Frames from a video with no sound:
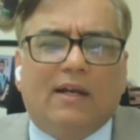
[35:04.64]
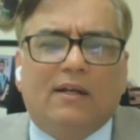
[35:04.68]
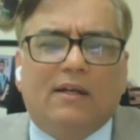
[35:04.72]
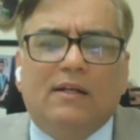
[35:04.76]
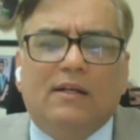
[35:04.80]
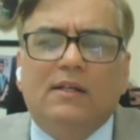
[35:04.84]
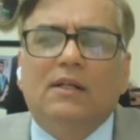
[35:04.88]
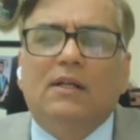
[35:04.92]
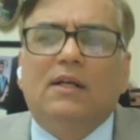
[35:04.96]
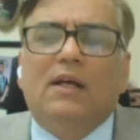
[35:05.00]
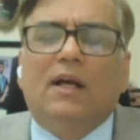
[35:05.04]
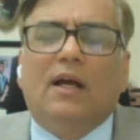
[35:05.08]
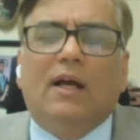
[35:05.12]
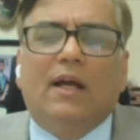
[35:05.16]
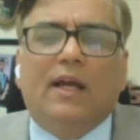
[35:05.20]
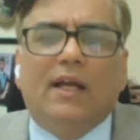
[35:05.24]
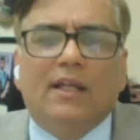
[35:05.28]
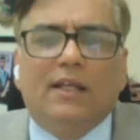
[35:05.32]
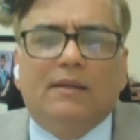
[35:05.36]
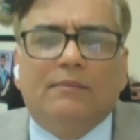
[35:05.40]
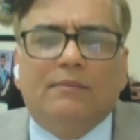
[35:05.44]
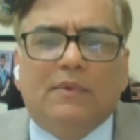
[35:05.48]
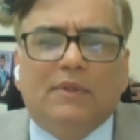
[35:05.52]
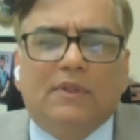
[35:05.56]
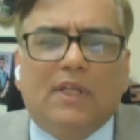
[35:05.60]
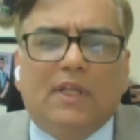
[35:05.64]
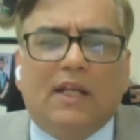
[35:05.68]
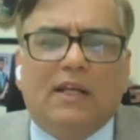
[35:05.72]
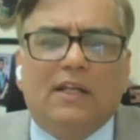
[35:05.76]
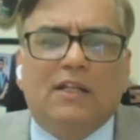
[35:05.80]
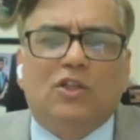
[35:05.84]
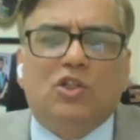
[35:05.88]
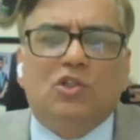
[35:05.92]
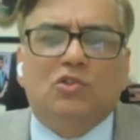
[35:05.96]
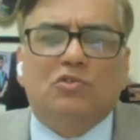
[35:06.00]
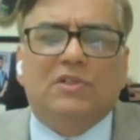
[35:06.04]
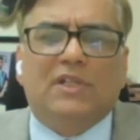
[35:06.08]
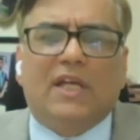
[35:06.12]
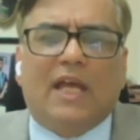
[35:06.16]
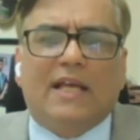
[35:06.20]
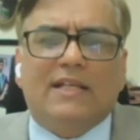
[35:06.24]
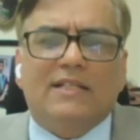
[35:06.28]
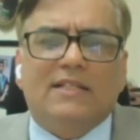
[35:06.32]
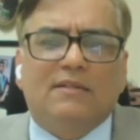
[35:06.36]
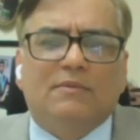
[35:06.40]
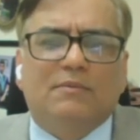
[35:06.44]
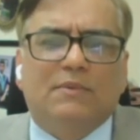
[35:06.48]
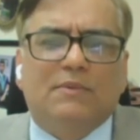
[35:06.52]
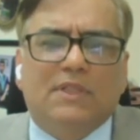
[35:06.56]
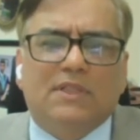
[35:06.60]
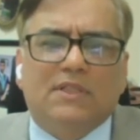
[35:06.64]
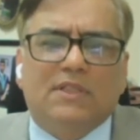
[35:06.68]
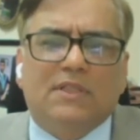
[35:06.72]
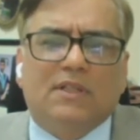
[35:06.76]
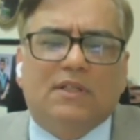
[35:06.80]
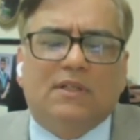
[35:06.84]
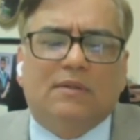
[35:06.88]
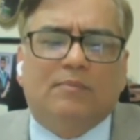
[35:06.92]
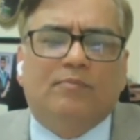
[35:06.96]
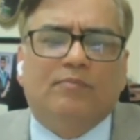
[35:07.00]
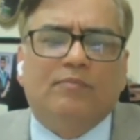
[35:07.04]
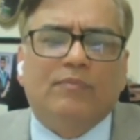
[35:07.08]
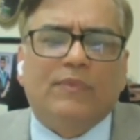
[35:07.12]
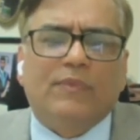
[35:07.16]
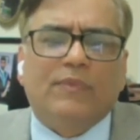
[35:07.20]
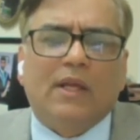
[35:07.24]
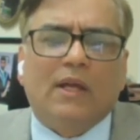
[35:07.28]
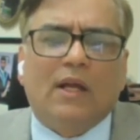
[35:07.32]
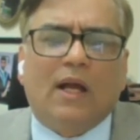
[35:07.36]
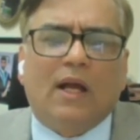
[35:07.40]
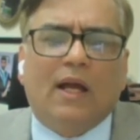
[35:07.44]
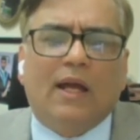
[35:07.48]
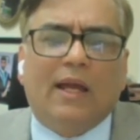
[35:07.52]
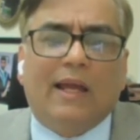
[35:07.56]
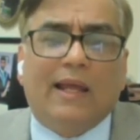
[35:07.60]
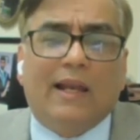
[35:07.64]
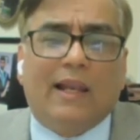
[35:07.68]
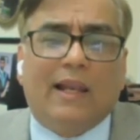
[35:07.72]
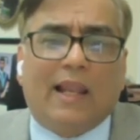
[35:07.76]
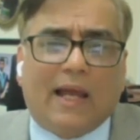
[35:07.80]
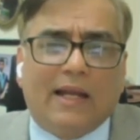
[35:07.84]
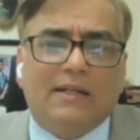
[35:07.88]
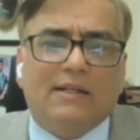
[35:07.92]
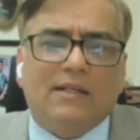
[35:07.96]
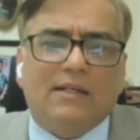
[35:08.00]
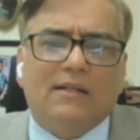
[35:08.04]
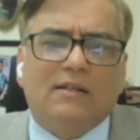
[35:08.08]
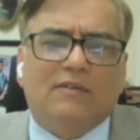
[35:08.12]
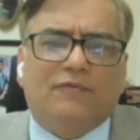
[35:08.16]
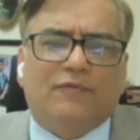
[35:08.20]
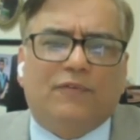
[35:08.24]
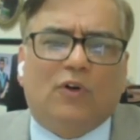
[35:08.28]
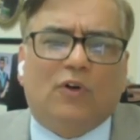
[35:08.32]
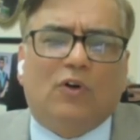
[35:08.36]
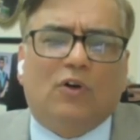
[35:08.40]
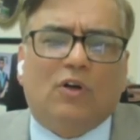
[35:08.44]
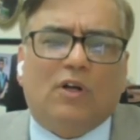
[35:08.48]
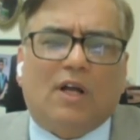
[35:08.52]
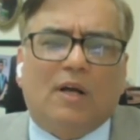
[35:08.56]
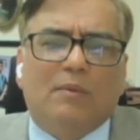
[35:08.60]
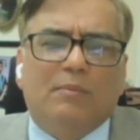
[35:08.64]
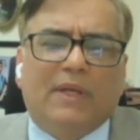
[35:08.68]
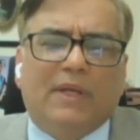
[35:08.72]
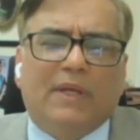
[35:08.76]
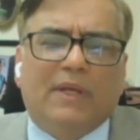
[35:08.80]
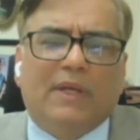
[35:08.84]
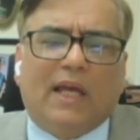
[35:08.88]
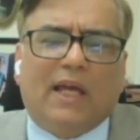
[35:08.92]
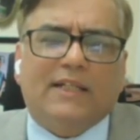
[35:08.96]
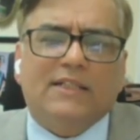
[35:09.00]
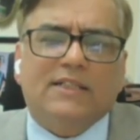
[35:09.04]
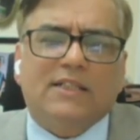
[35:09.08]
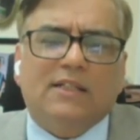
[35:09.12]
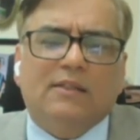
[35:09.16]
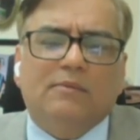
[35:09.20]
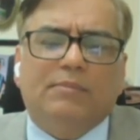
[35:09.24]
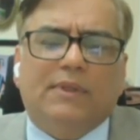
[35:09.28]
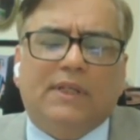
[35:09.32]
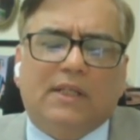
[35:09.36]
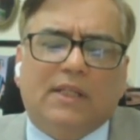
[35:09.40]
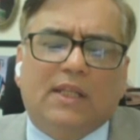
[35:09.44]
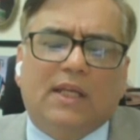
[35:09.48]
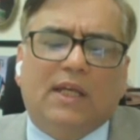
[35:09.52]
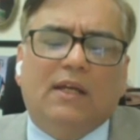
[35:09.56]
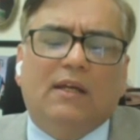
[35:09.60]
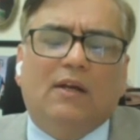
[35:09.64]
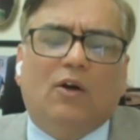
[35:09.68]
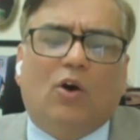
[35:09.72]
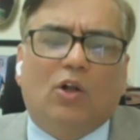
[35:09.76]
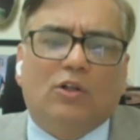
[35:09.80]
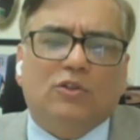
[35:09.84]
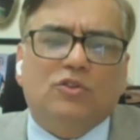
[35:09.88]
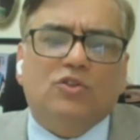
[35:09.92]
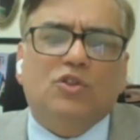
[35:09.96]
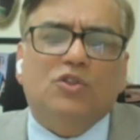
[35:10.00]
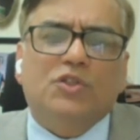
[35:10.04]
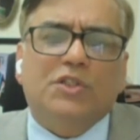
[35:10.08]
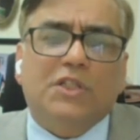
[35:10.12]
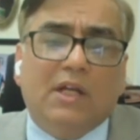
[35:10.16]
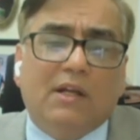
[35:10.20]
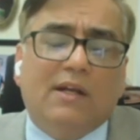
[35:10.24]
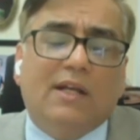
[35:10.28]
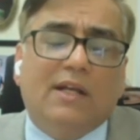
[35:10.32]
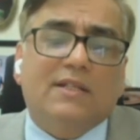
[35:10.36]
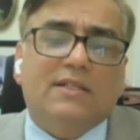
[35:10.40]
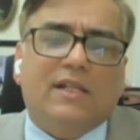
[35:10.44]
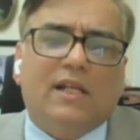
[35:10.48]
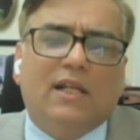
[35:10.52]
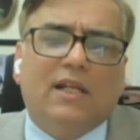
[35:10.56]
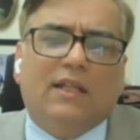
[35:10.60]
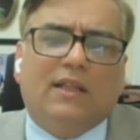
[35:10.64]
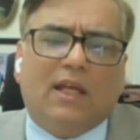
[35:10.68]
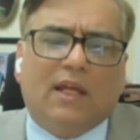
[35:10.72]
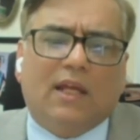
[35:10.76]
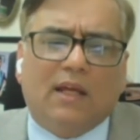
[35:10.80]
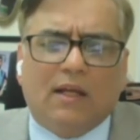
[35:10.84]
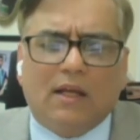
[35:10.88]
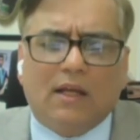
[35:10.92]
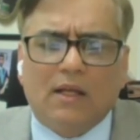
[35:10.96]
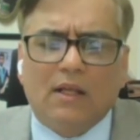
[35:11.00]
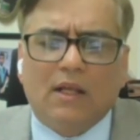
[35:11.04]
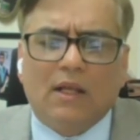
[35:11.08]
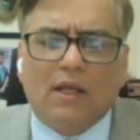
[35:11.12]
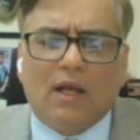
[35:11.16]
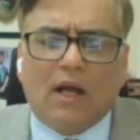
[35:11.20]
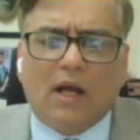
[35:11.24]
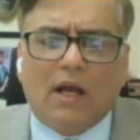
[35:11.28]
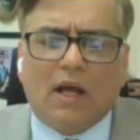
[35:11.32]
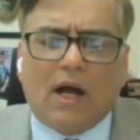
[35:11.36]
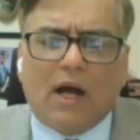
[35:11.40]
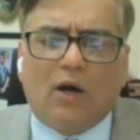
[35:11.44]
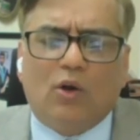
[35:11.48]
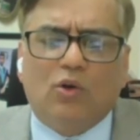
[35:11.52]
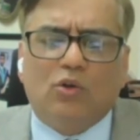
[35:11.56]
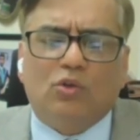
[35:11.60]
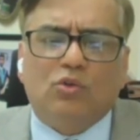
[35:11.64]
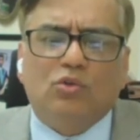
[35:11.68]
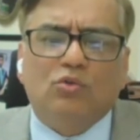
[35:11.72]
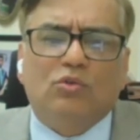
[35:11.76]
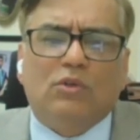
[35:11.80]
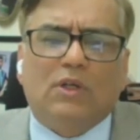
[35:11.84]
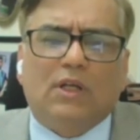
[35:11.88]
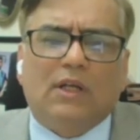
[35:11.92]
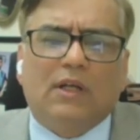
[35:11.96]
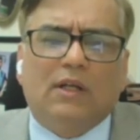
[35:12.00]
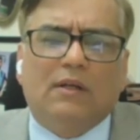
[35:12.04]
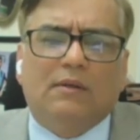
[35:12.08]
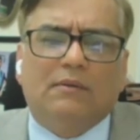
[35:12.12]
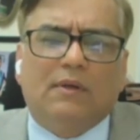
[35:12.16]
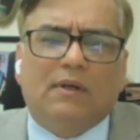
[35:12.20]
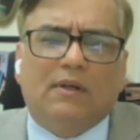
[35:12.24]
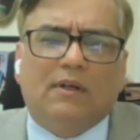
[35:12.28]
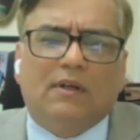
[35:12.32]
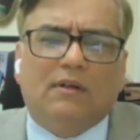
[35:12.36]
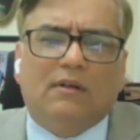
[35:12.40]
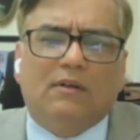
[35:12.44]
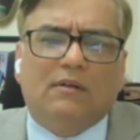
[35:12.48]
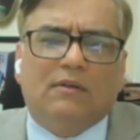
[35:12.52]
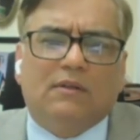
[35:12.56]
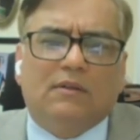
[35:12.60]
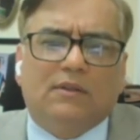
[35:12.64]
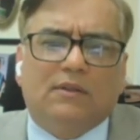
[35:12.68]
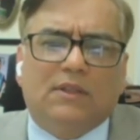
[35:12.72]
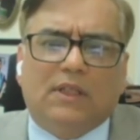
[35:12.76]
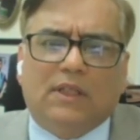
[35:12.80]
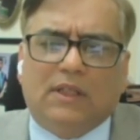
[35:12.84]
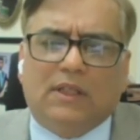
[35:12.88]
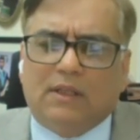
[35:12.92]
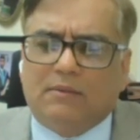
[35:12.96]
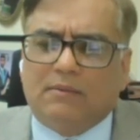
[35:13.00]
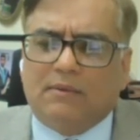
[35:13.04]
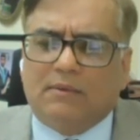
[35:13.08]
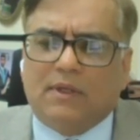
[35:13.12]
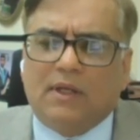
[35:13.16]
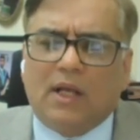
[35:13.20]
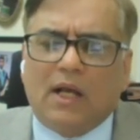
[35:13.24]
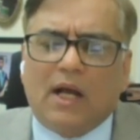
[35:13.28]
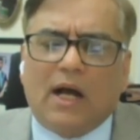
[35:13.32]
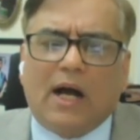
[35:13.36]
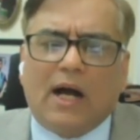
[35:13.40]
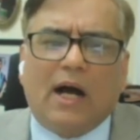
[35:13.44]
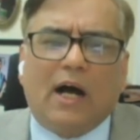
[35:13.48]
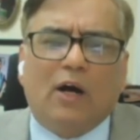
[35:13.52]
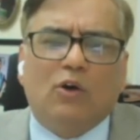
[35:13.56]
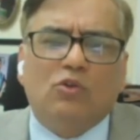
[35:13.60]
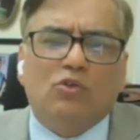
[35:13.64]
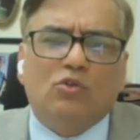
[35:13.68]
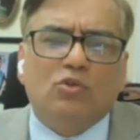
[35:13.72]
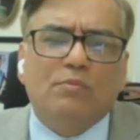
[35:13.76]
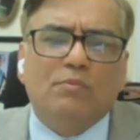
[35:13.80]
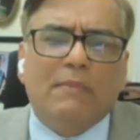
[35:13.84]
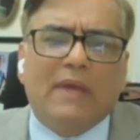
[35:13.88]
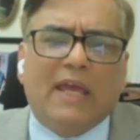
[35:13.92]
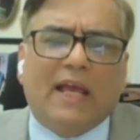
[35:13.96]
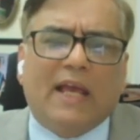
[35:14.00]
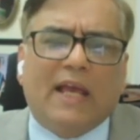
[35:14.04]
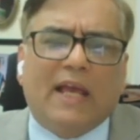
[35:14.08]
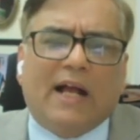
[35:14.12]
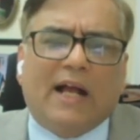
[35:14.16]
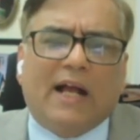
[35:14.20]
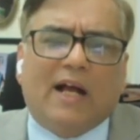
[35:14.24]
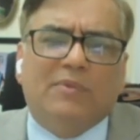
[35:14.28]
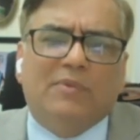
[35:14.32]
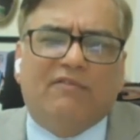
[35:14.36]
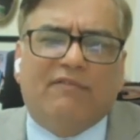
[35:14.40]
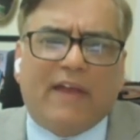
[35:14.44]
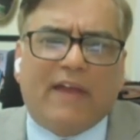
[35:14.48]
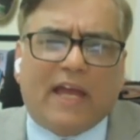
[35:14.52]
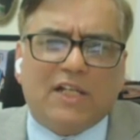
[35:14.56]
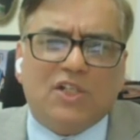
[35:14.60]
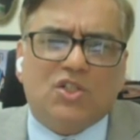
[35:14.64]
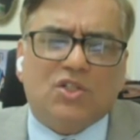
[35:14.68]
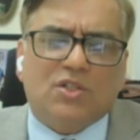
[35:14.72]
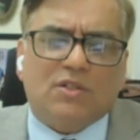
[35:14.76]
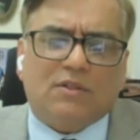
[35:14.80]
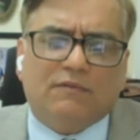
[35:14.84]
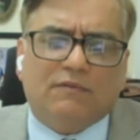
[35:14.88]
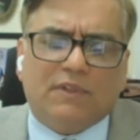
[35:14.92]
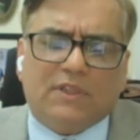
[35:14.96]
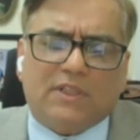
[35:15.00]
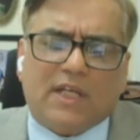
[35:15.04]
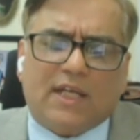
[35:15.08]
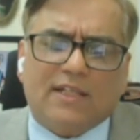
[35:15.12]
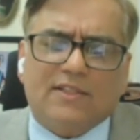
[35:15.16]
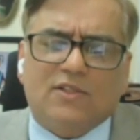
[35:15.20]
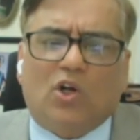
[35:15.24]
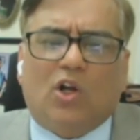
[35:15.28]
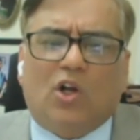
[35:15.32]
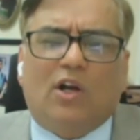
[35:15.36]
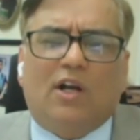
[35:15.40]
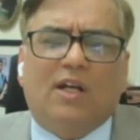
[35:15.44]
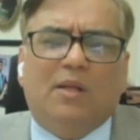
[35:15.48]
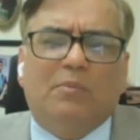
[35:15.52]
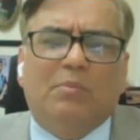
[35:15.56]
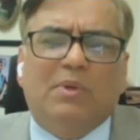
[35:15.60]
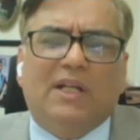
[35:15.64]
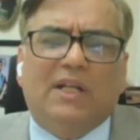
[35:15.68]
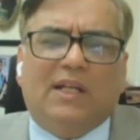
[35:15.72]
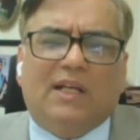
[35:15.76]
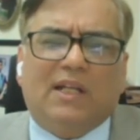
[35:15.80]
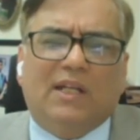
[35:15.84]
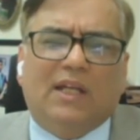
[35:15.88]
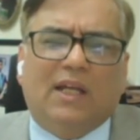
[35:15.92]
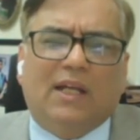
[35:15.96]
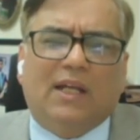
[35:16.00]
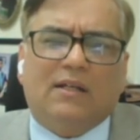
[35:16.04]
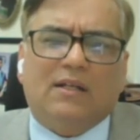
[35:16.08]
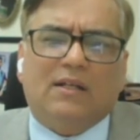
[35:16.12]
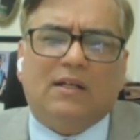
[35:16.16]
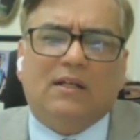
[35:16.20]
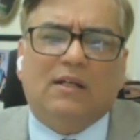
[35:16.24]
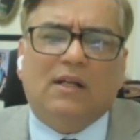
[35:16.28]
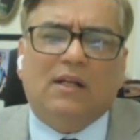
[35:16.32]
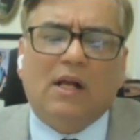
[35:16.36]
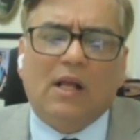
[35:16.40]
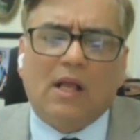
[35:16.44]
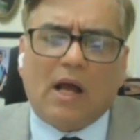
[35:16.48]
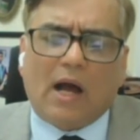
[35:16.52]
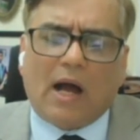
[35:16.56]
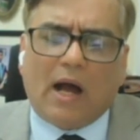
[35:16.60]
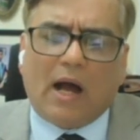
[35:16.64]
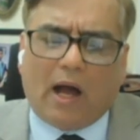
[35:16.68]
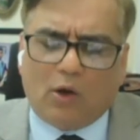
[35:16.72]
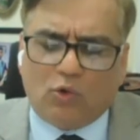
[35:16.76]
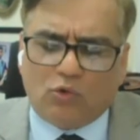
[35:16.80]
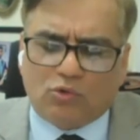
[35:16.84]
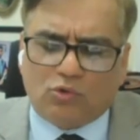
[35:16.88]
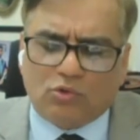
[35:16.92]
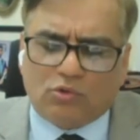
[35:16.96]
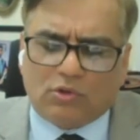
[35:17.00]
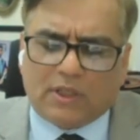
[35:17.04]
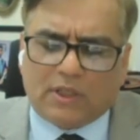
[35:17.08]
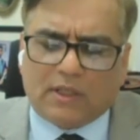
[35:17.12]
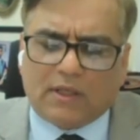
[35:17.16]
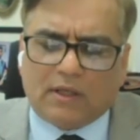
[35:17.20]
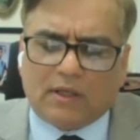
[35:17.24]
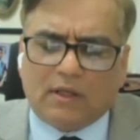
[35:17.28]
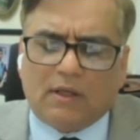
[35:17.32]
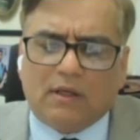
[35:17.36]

and uh, their enthusiasm is uh, uh, enlightened for mm. coming election, but they also seriously think how to uh, the how to make up the wedge which has already been created, how to